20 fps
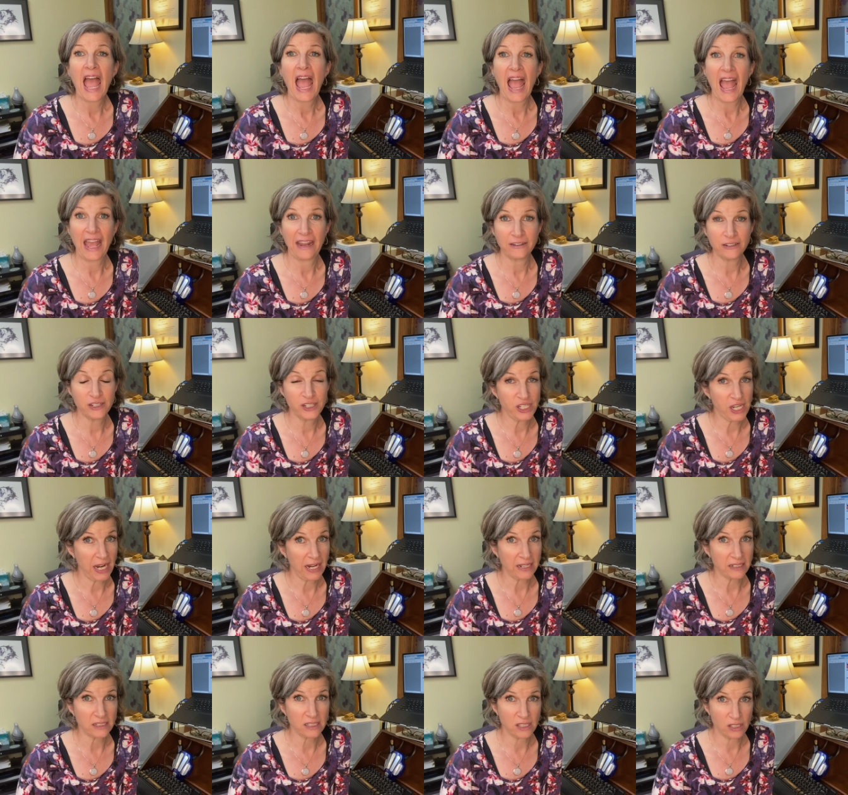
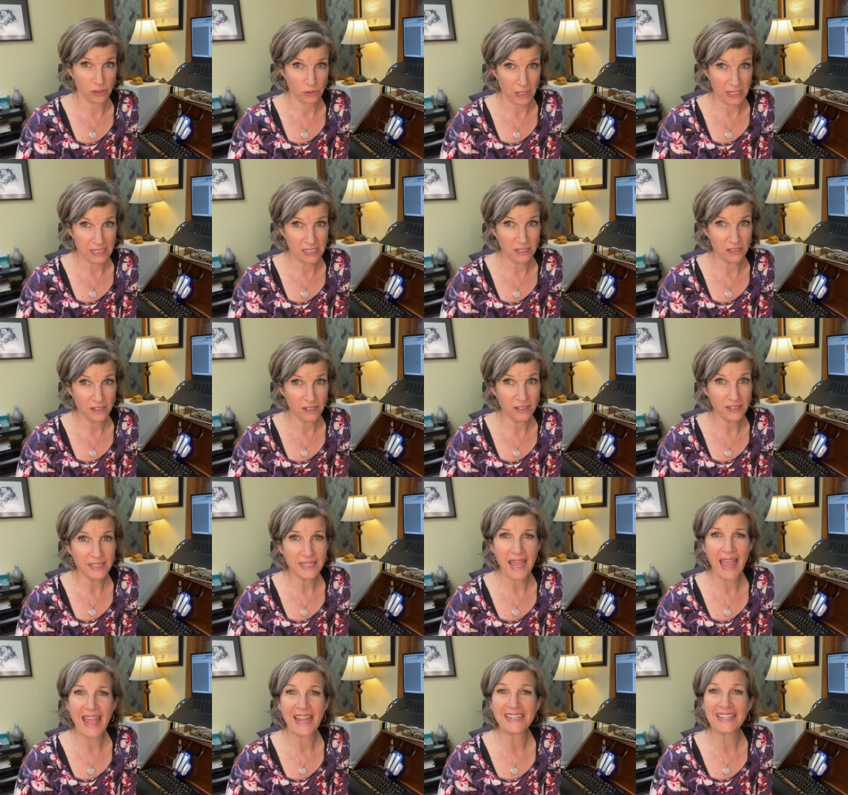energetic stressors
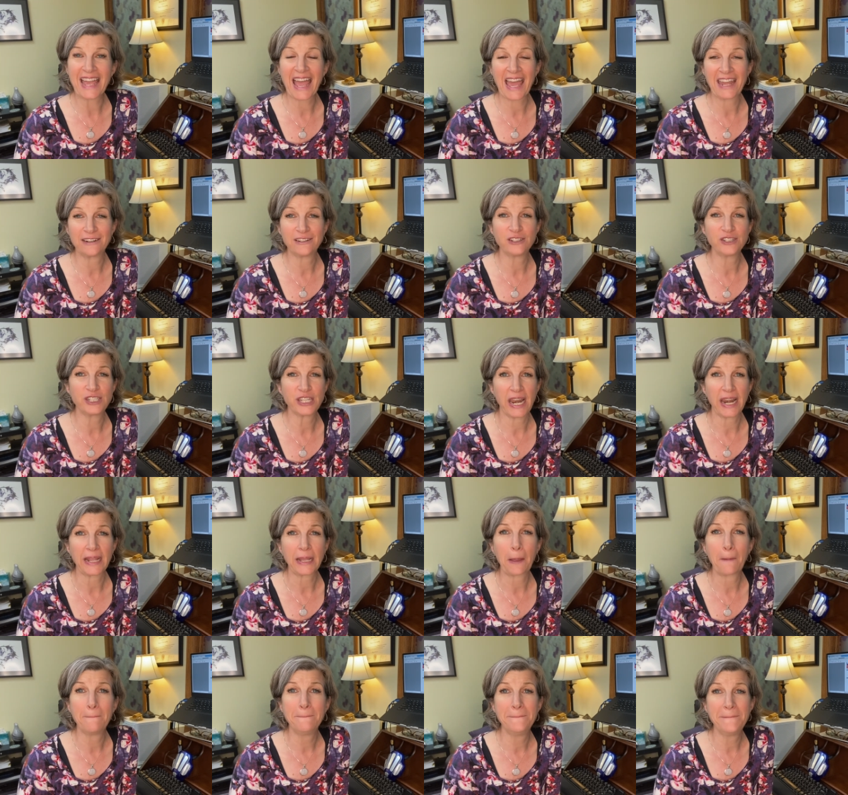and
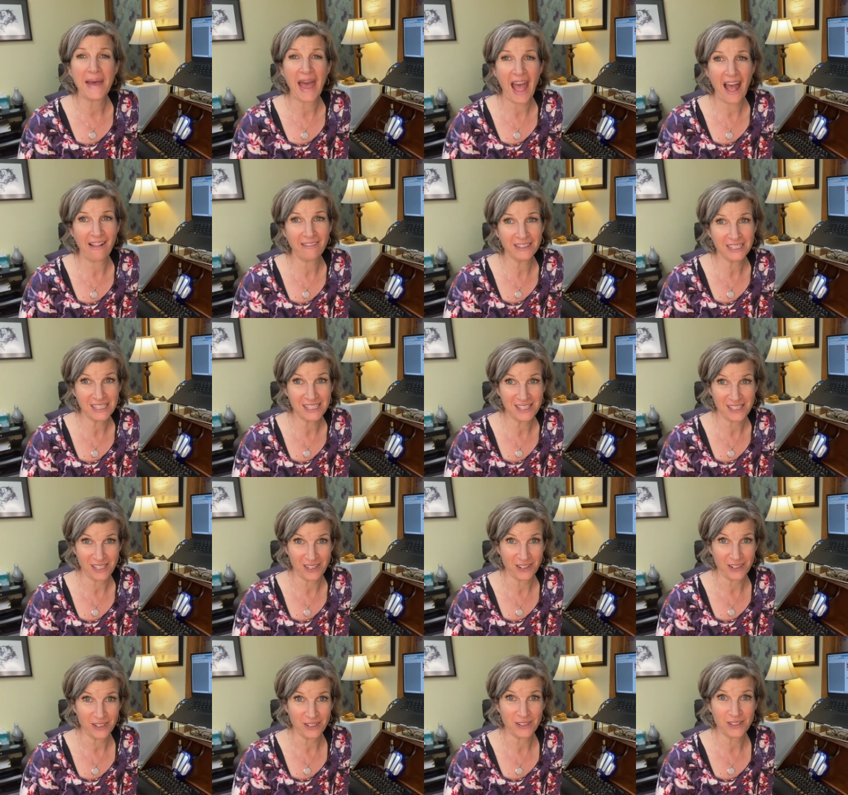energetic
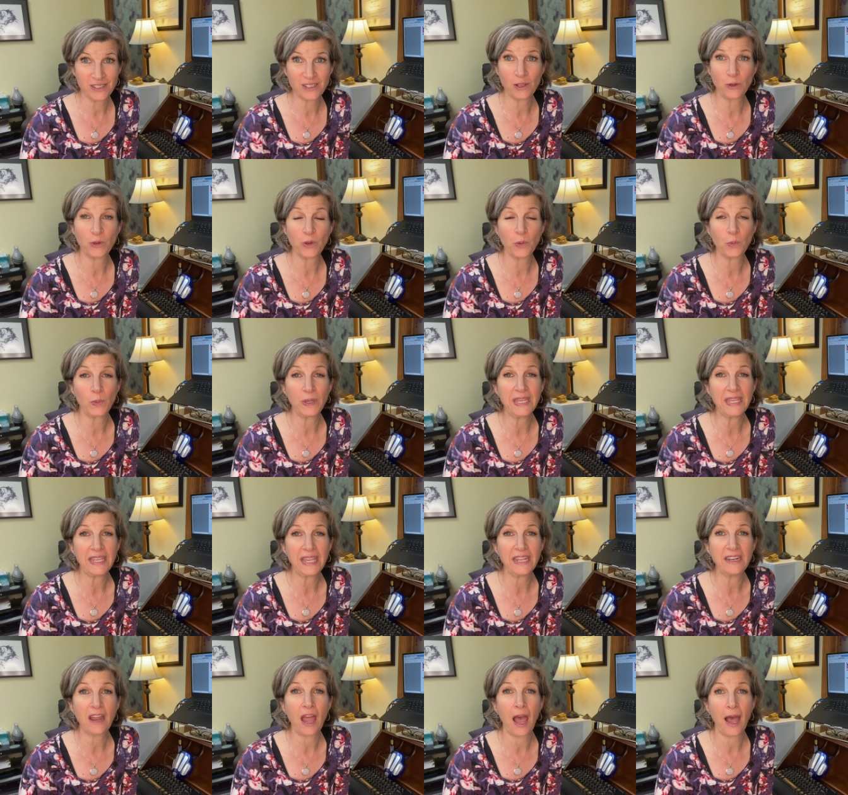balancers so that we
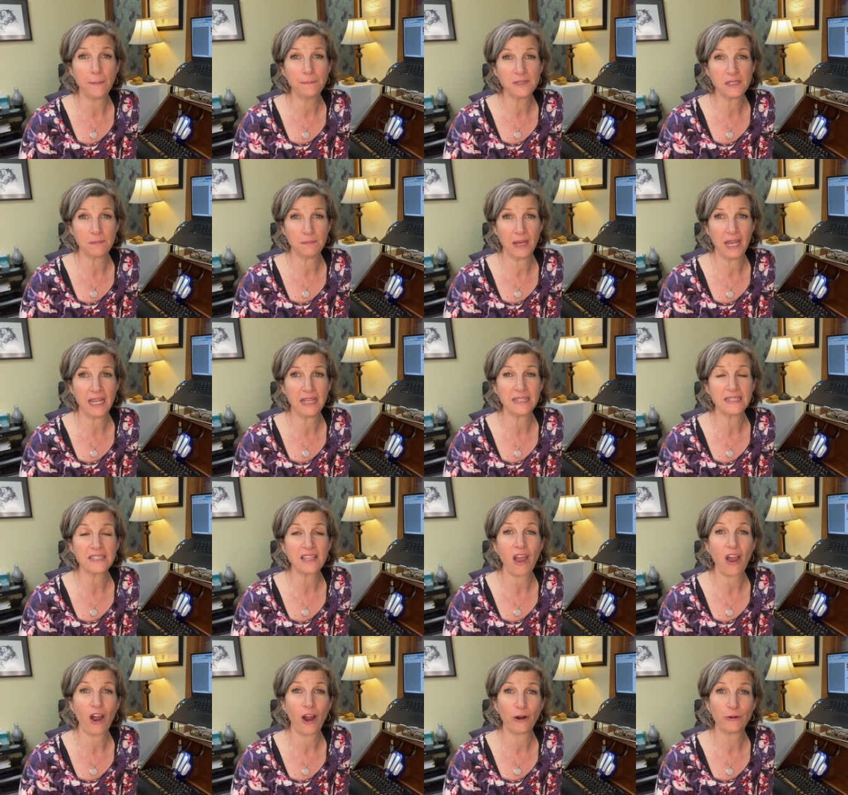can optimize
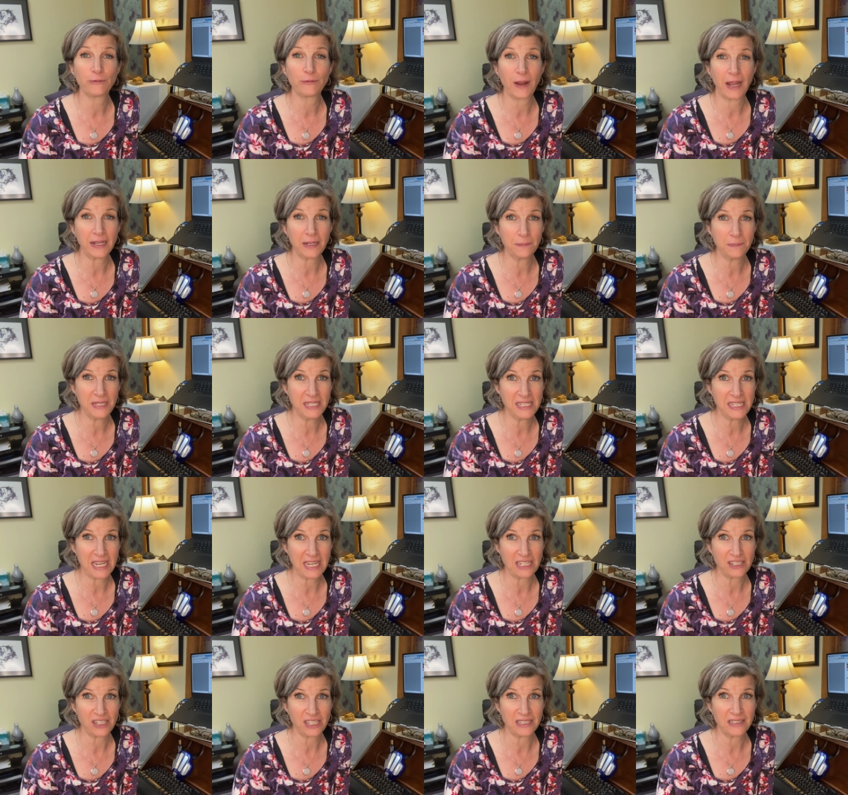our
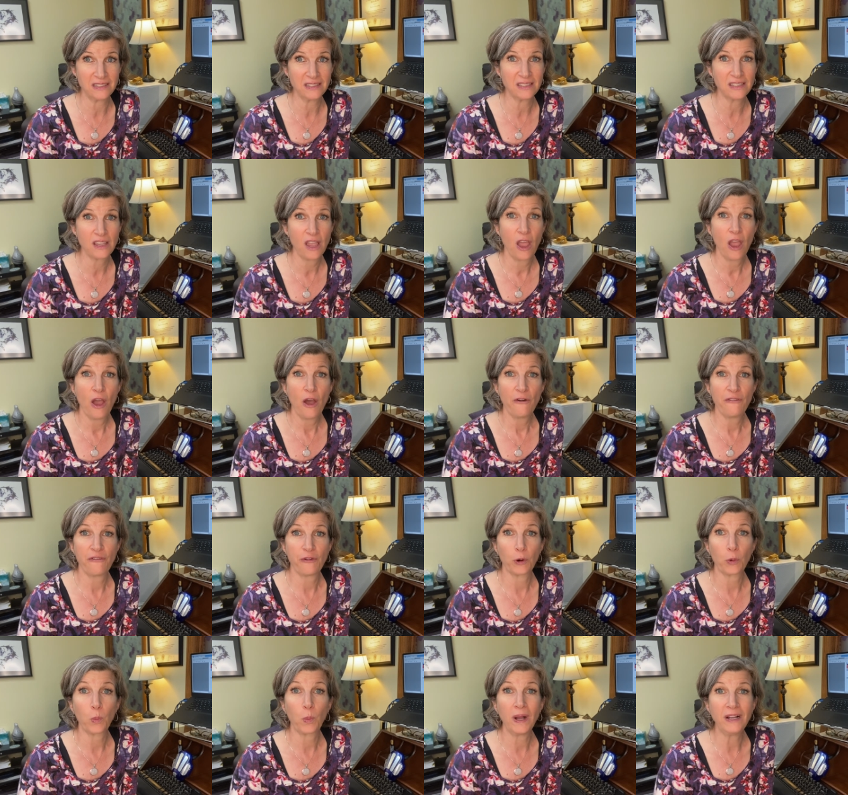recommendations
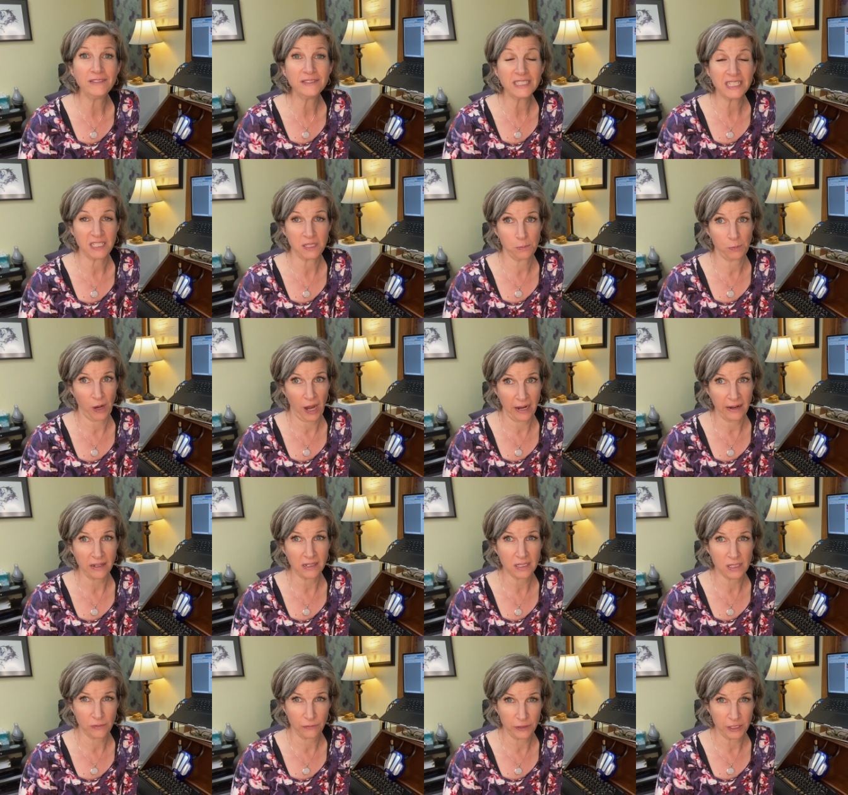for wellness
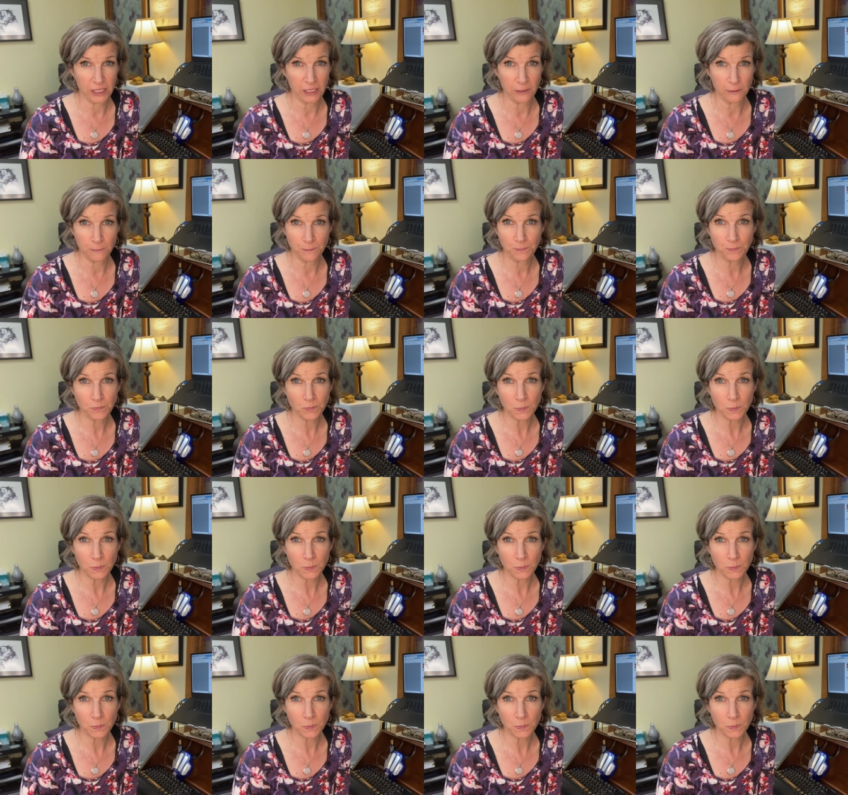products for you.